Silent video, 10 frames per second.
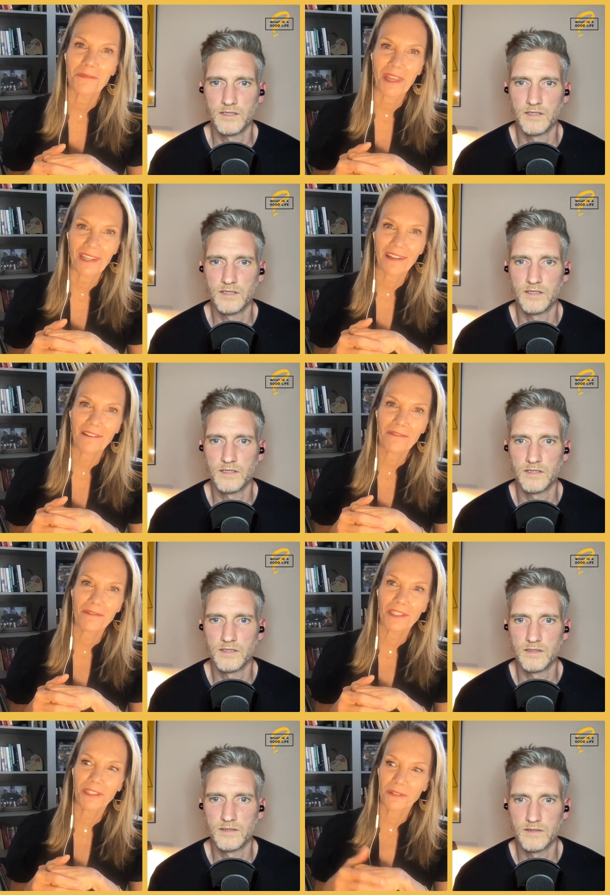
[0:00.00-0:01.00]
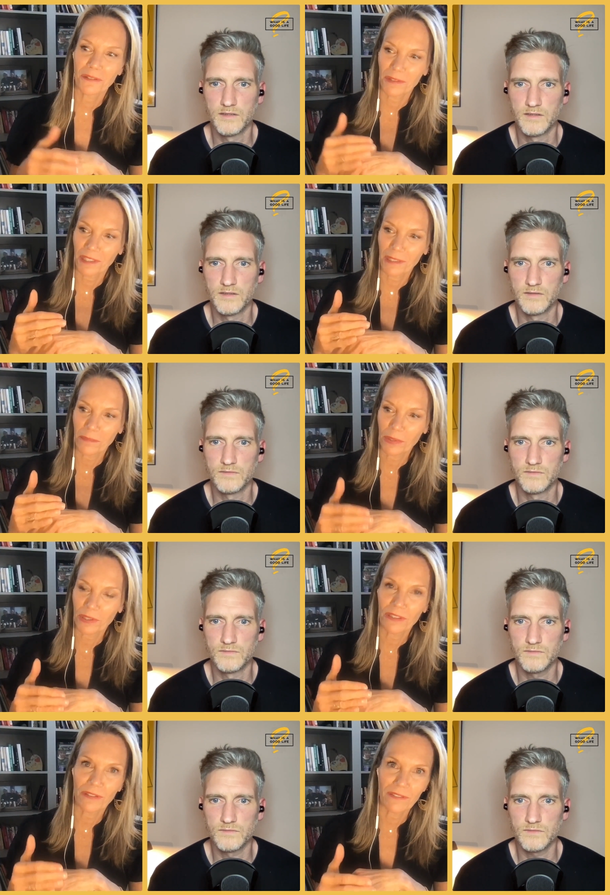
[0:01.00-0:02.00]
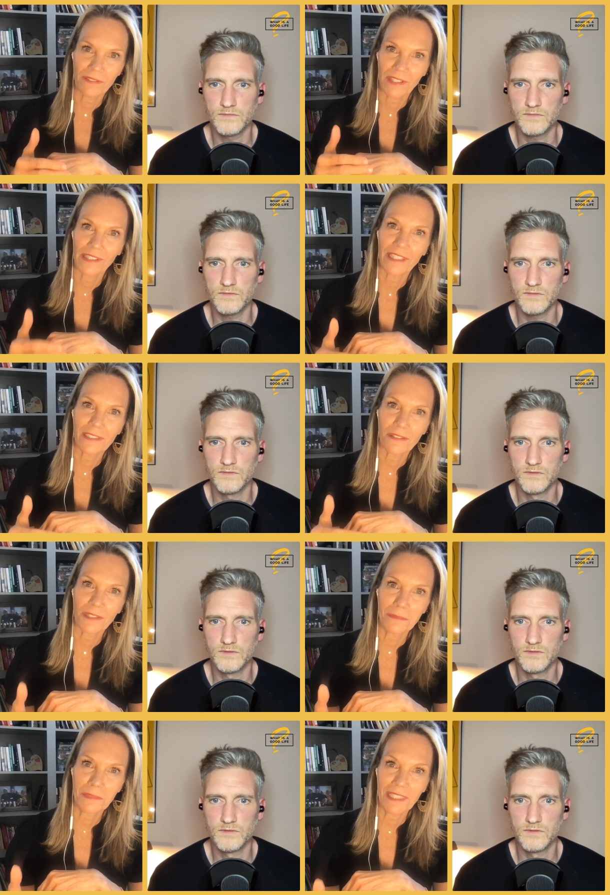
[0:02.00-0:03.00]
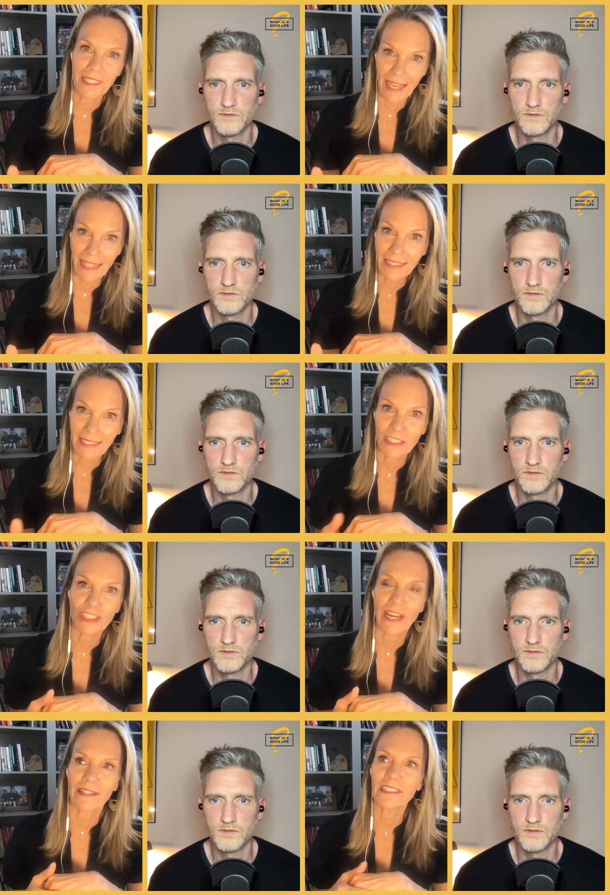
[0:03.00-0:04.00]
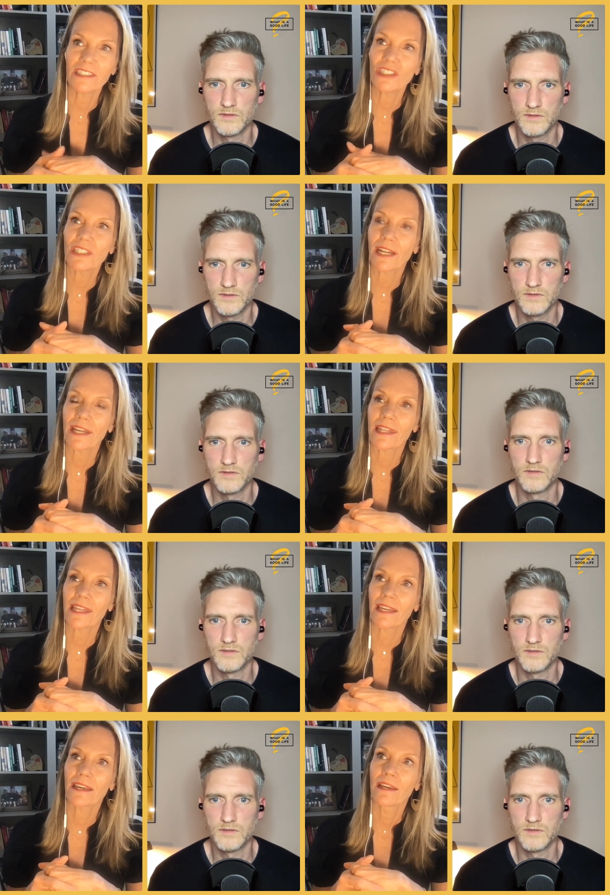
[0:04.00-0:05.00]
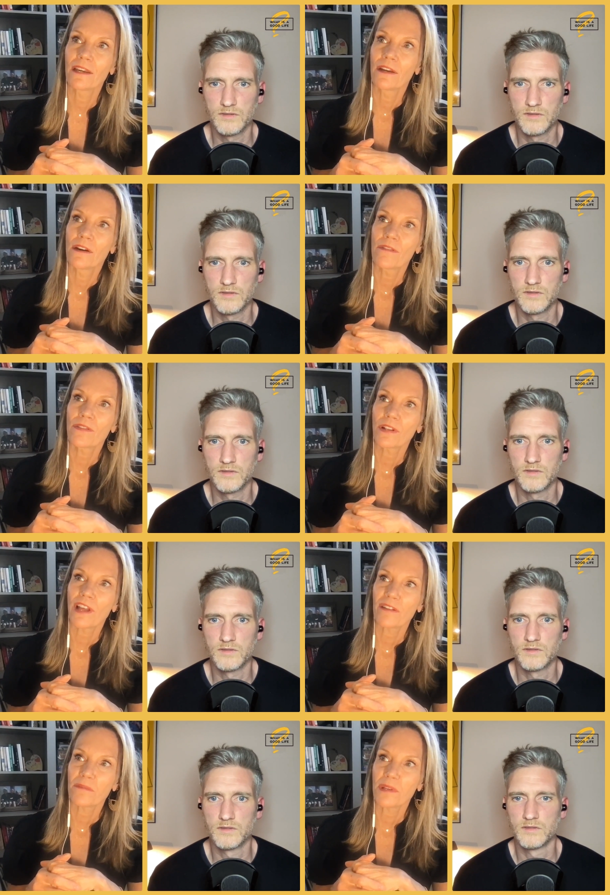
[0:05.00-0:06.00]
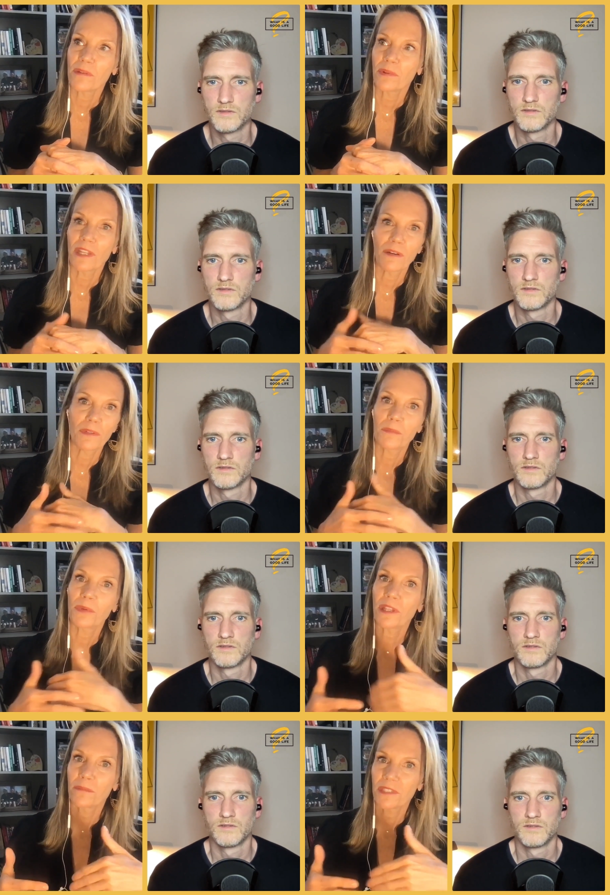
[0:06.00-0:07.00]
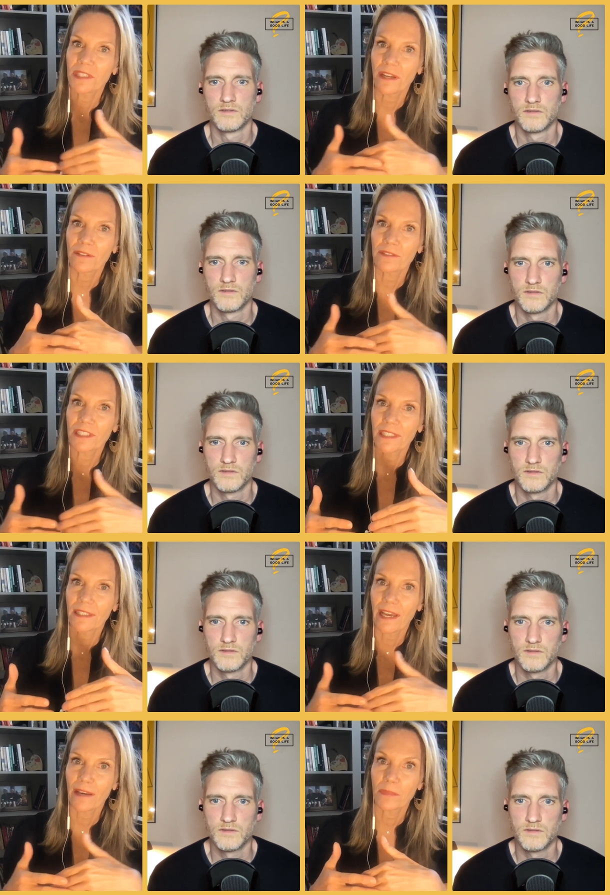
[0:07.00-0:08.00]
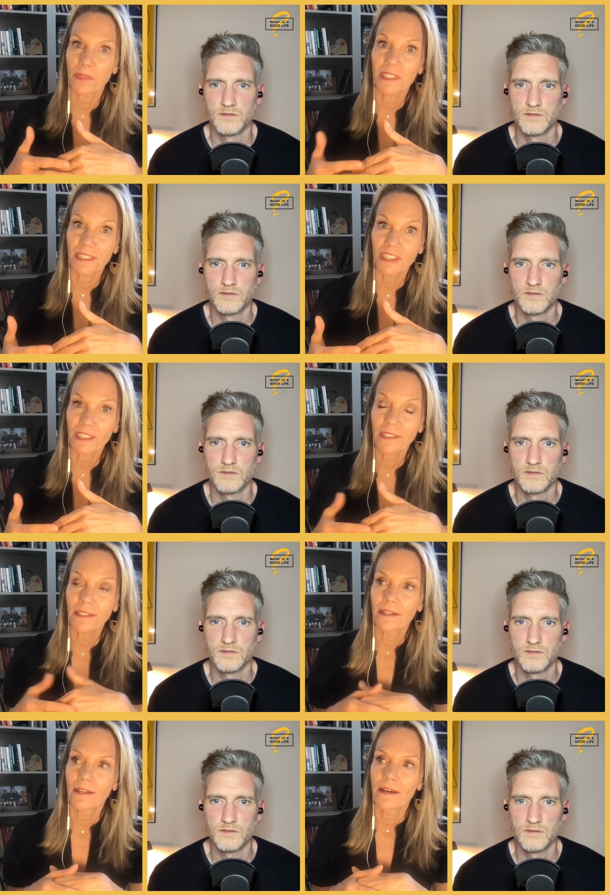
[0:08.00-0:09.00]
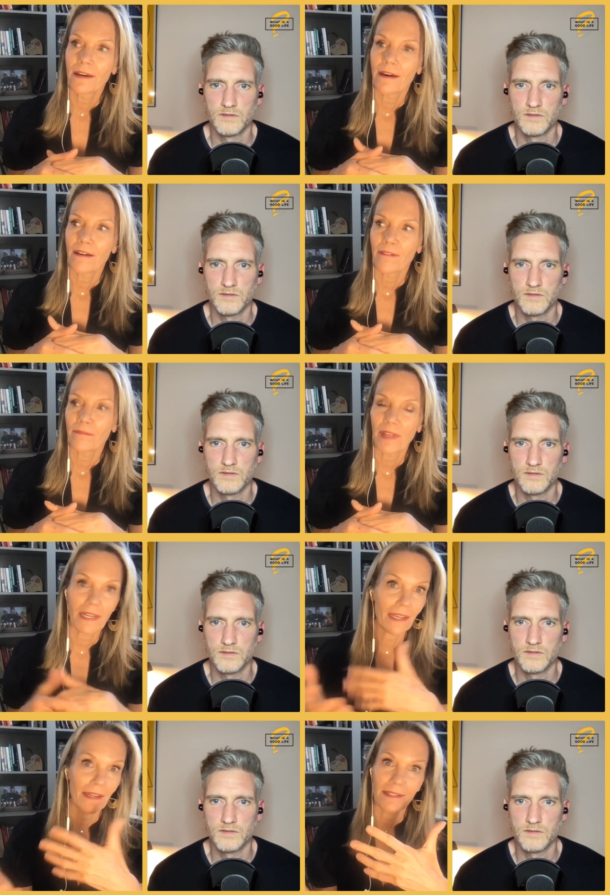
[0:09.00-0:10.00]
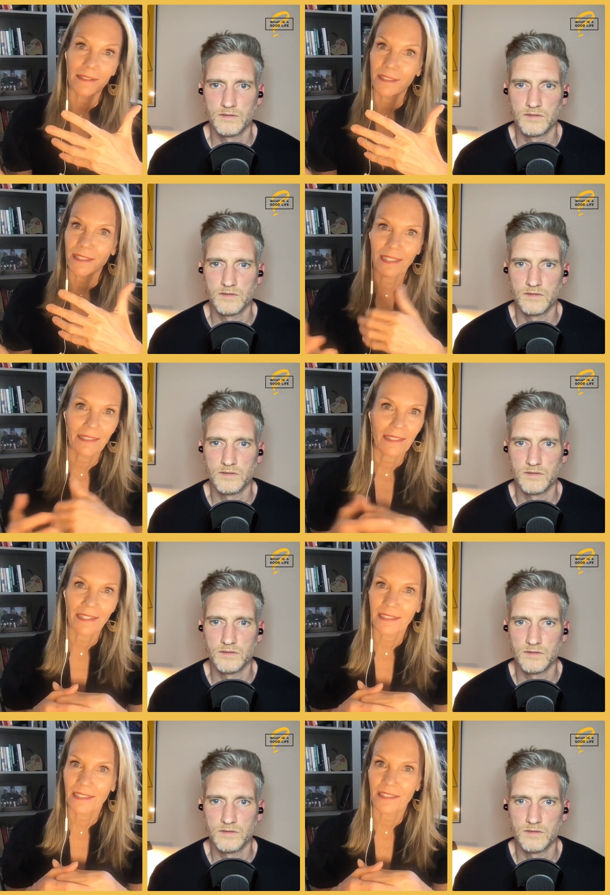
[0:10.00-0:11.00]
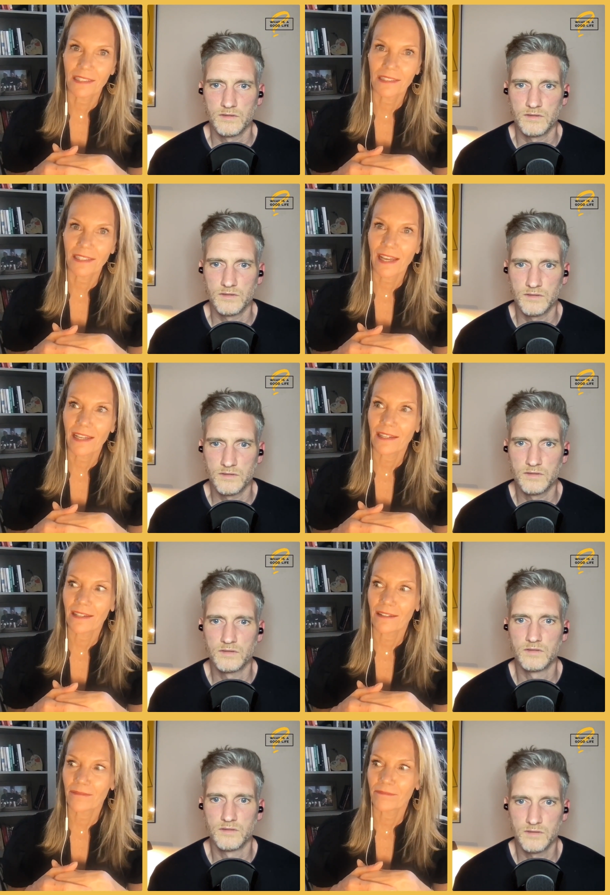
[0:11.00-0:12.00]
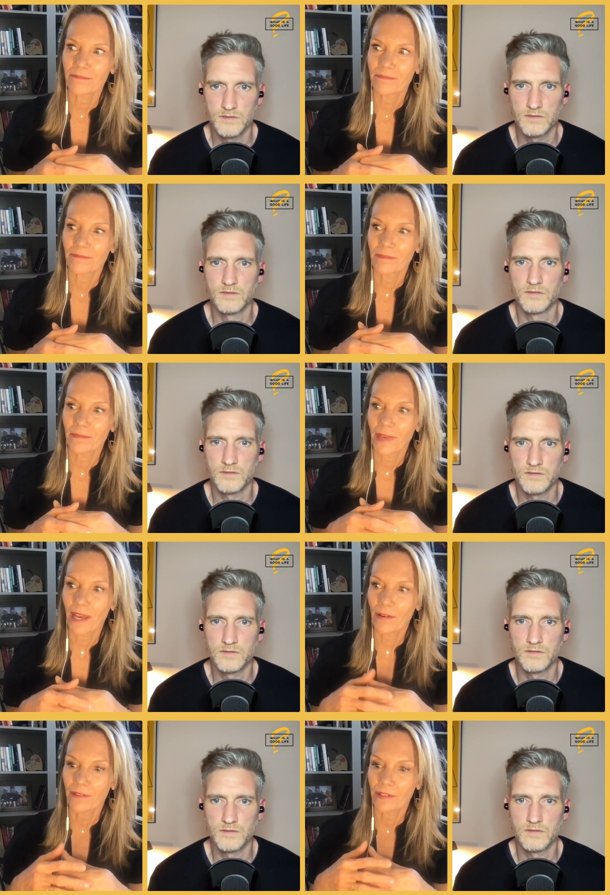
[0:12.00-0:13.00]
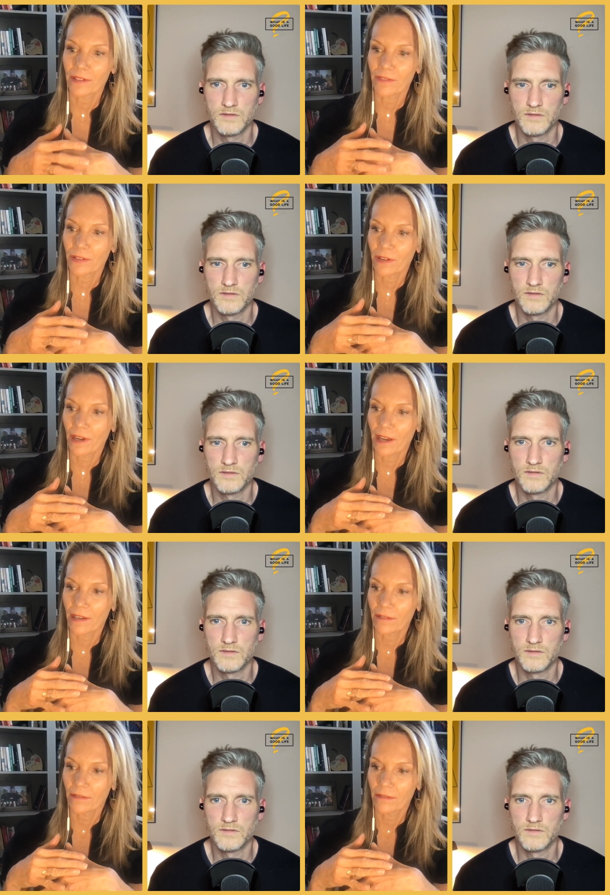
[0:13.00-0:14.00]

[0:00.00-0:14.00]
Speaker 1: made of when you are really put to a very extreme test and challenged. And I think for a lot of people, they don't want to put themselves in that position. Um, and again, I understand like not to judge that. Um, however, if you're not